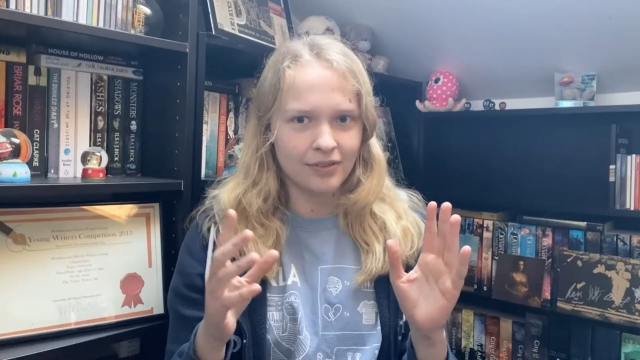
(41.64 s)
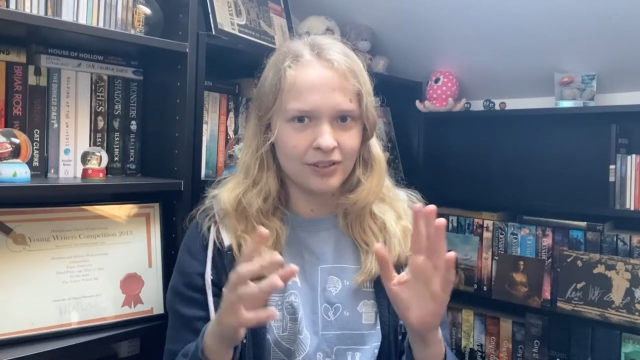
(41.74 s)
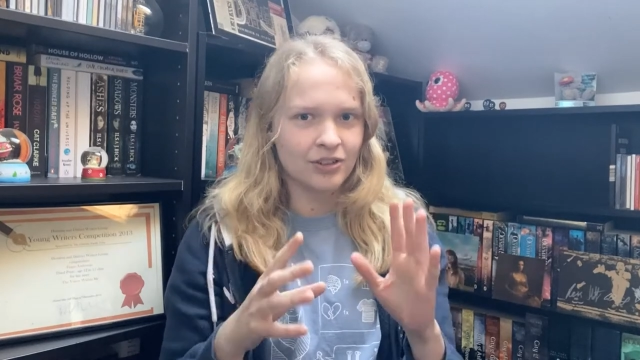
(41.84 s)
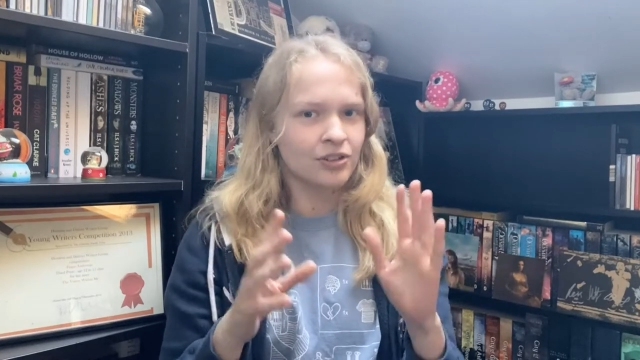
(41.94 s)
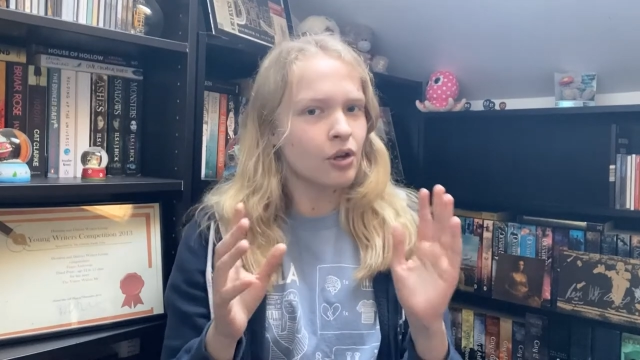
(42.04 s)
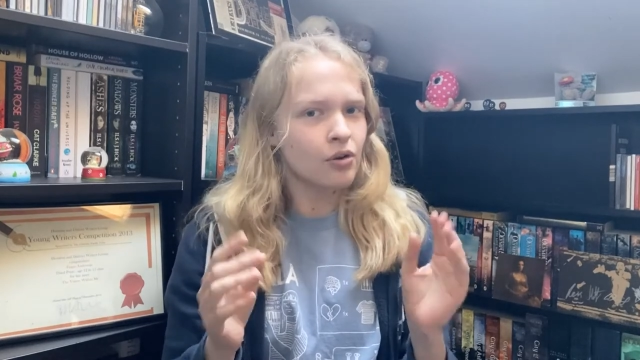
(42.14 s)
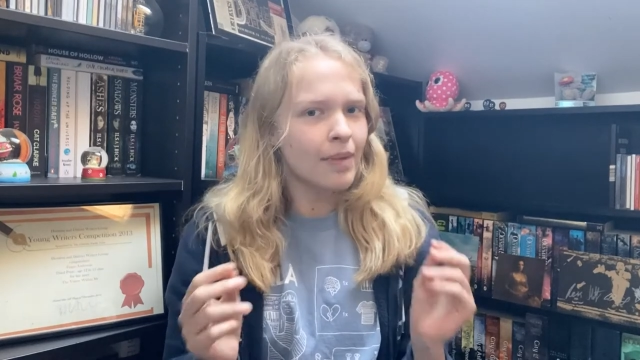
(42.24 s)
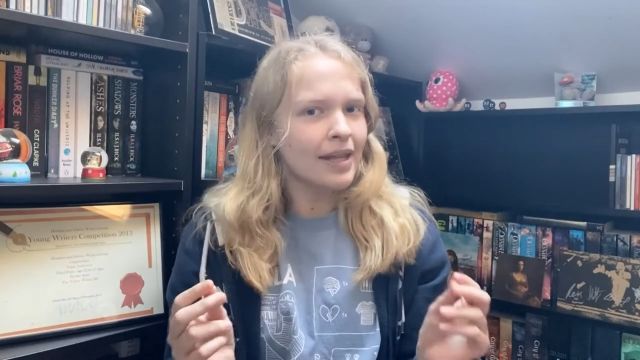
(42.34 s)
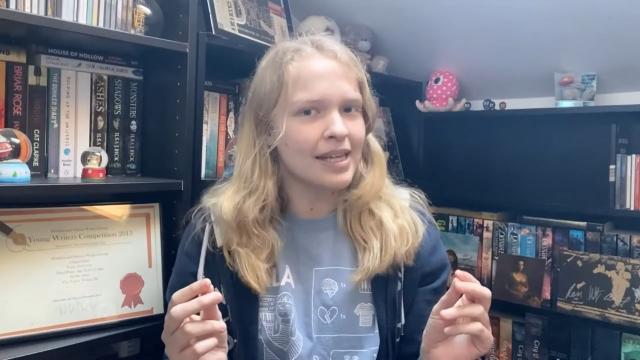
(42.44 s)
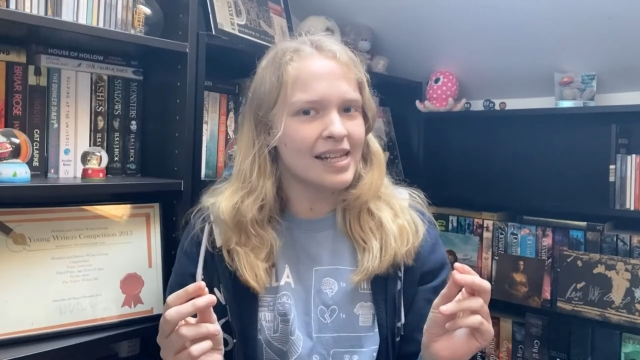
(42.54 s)
so
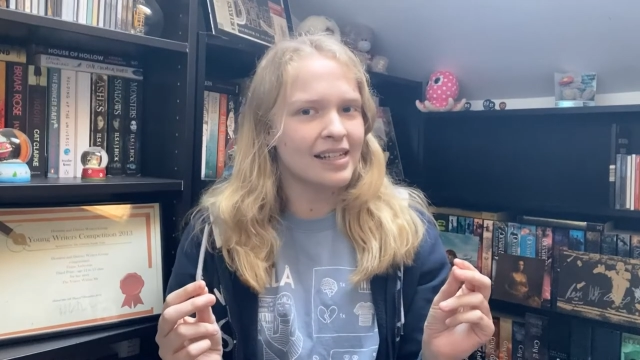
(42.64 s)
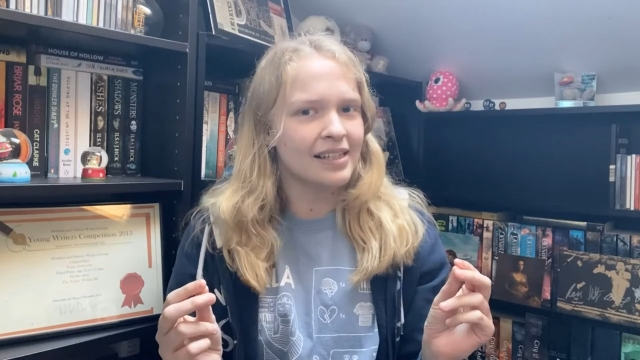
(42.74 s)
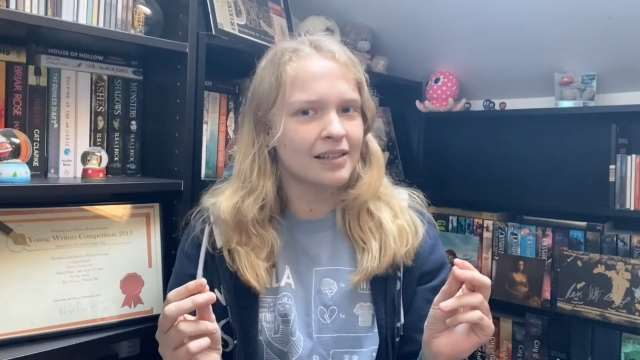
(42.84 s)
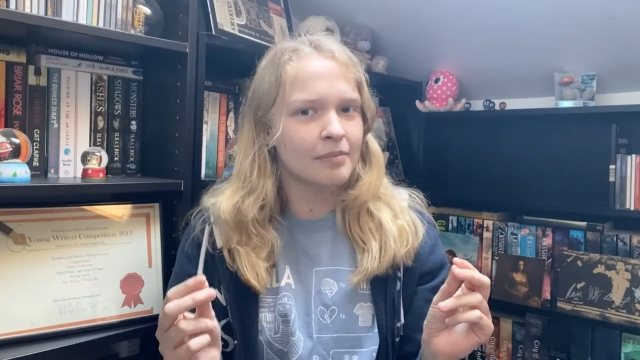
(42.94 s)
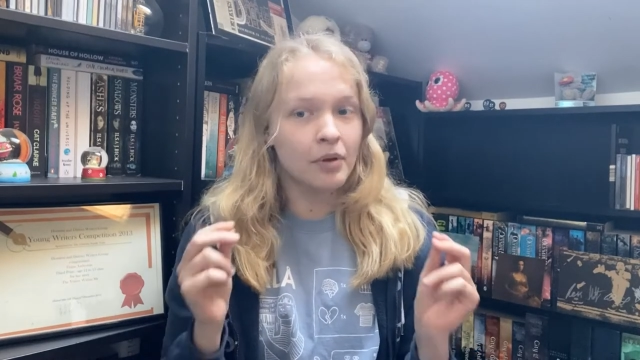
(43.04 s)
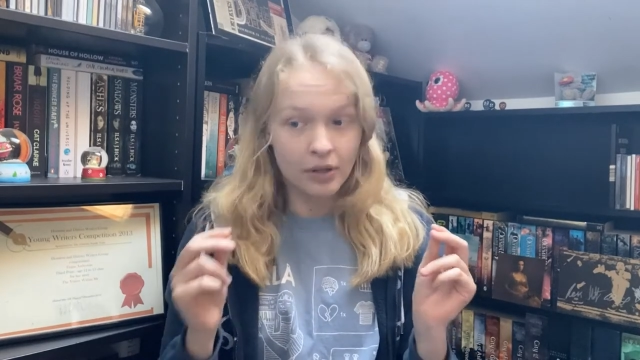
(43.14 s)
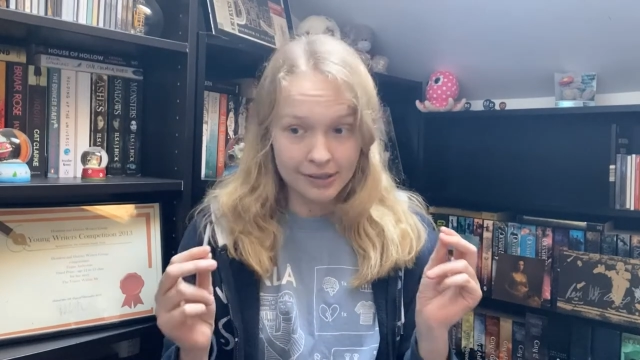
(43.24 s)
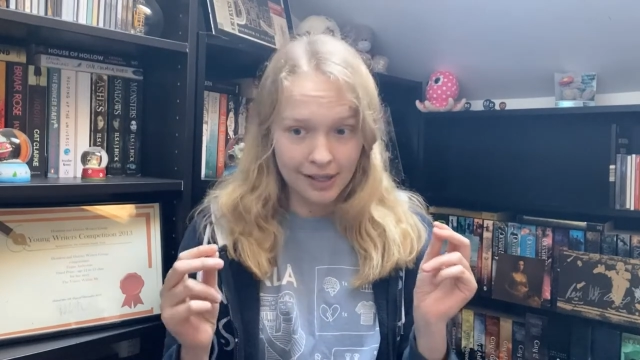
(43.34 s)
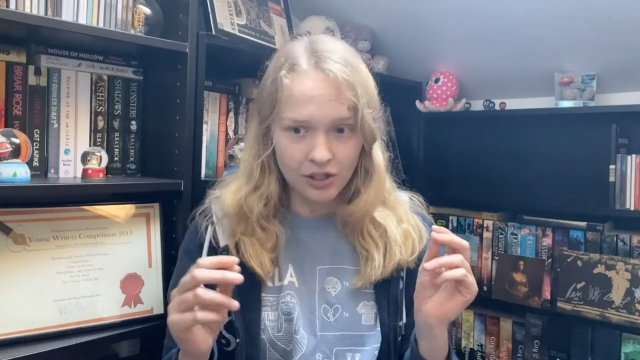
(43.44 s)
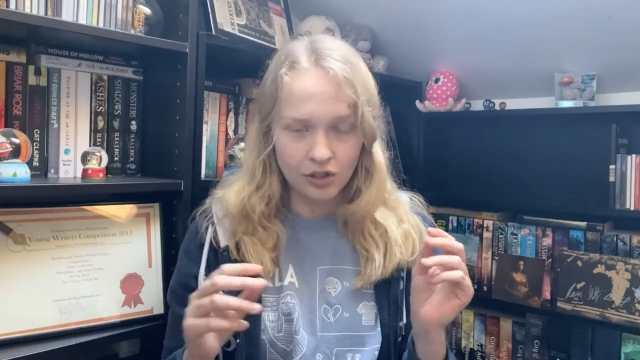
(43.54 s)
many
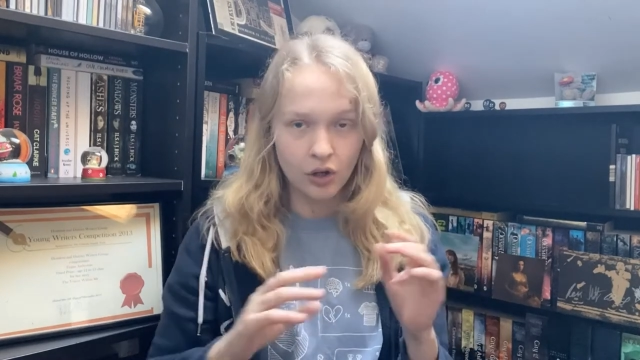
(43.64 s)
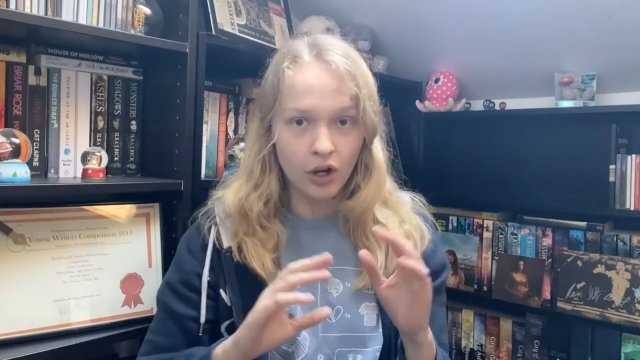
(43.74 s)
books that are just